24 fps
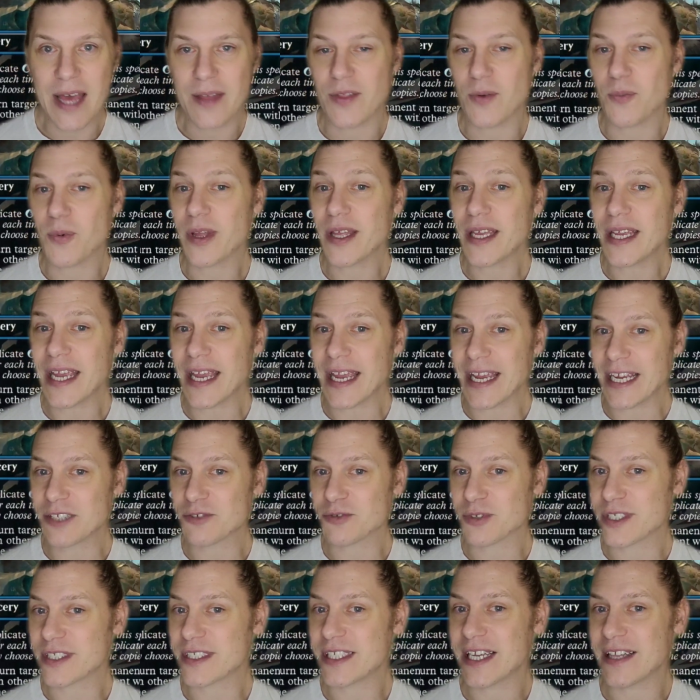The really
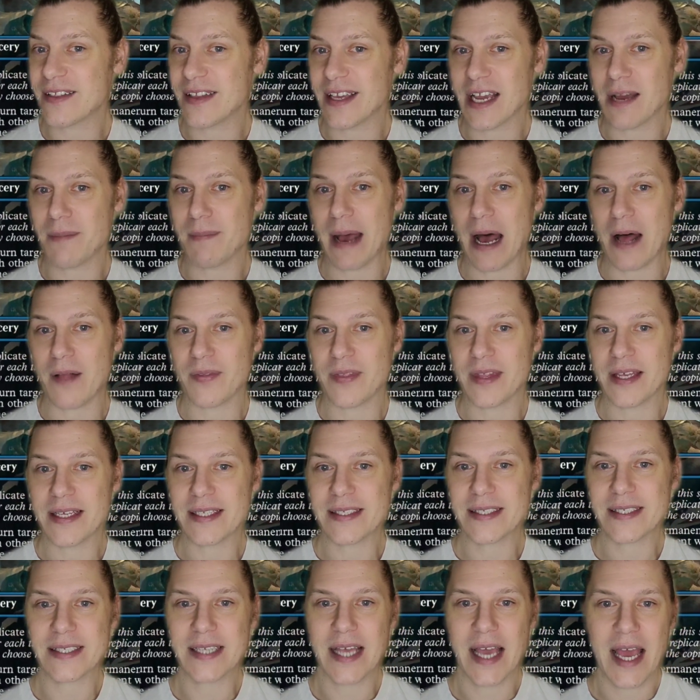interesting thing about
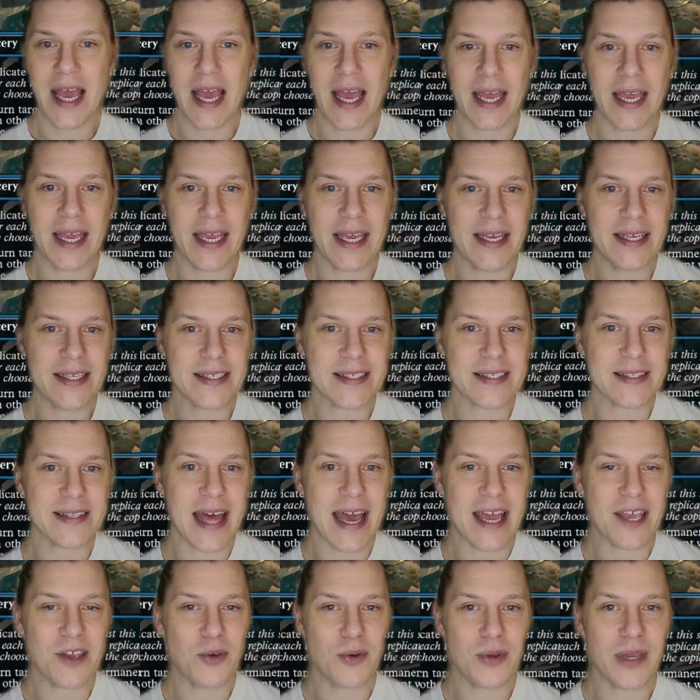this is
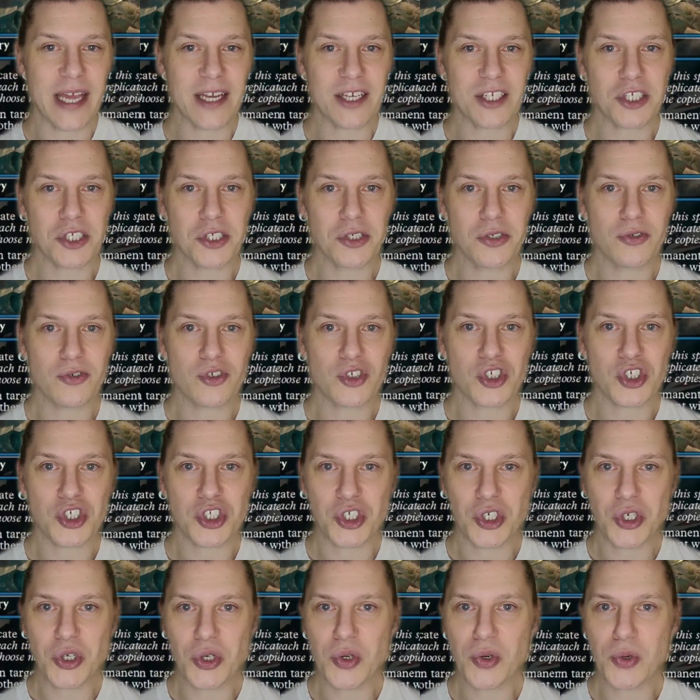that you get to
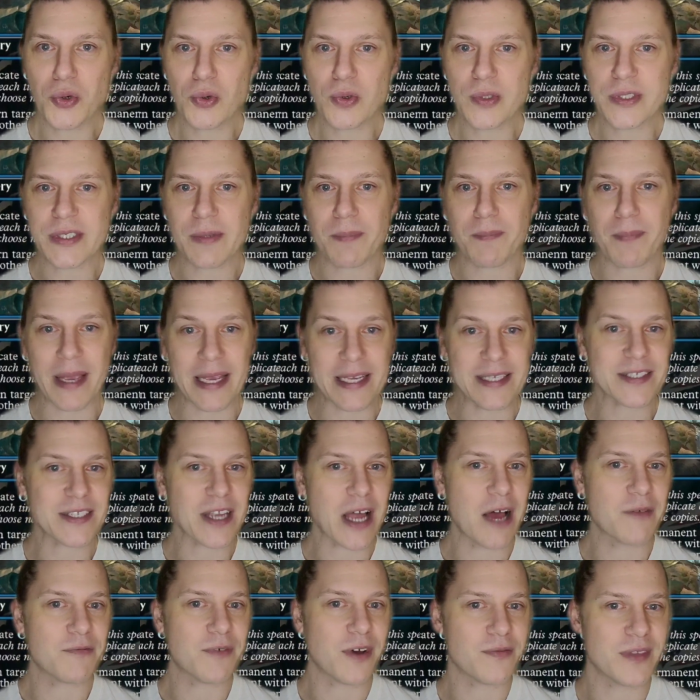choose based
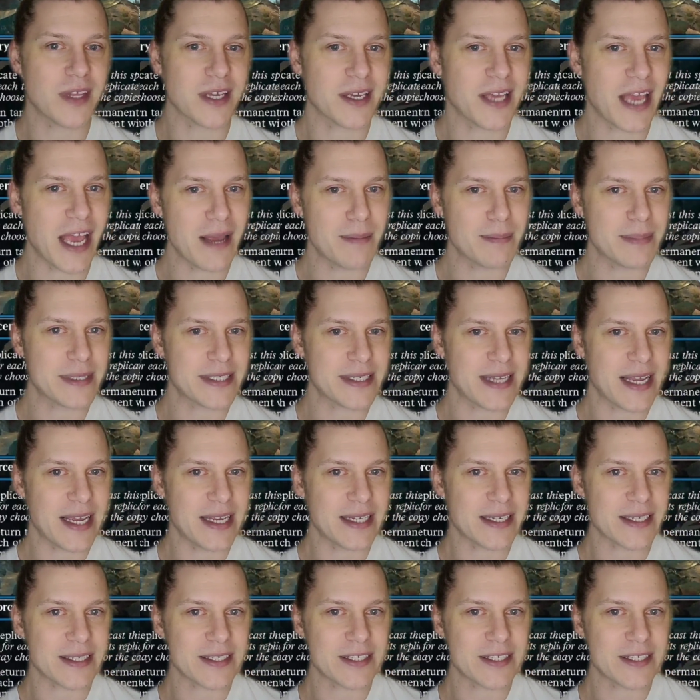off of the game state.